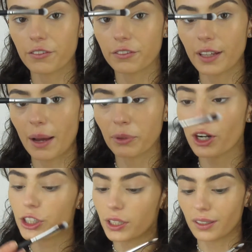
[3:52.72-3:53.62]
flat
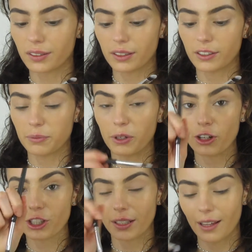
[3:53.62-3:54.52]
brush. This is the
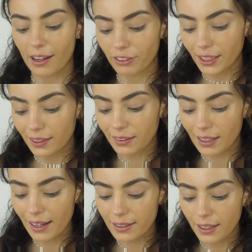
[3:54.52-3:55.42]
brush 11 in the
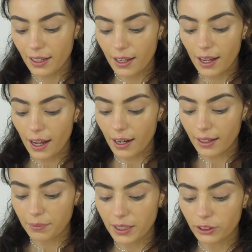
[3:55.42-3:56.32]
set, and I
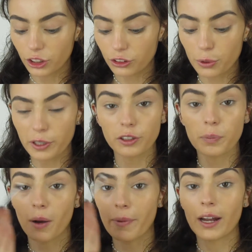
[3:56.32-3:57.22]
am just going to
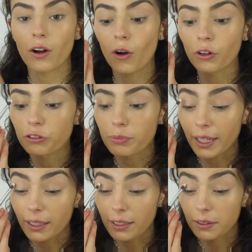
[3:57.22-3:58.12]
pop that all over my
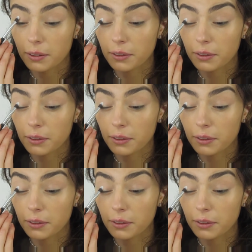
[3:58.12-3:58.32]
lid.